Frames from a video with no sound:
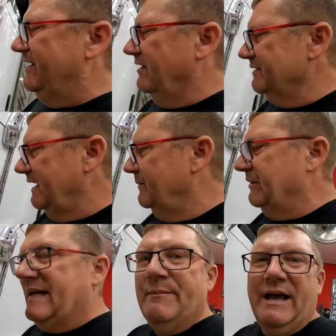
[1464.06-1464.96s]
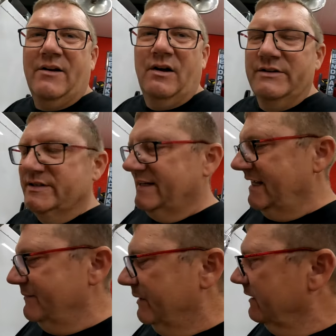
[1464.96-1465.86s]
back on. So I'm gonna put that back on just to
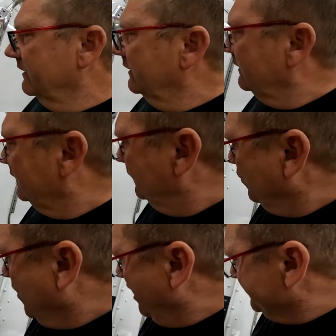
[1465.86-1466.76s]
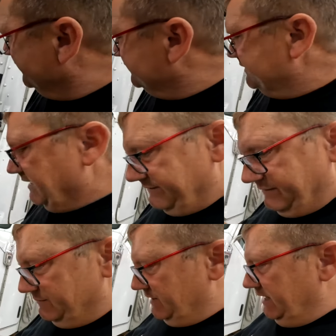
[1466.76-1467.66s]
keep water and stuff
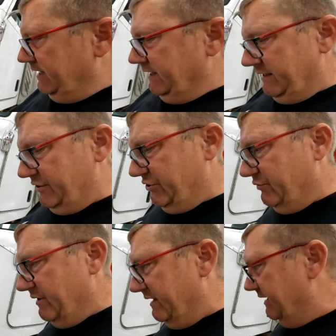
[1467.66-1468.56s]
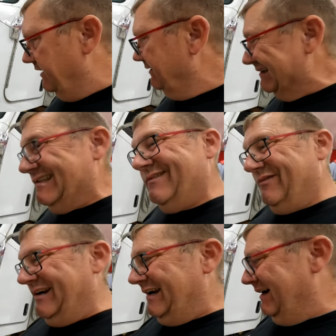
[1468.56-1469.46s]
from shooting in there, since the front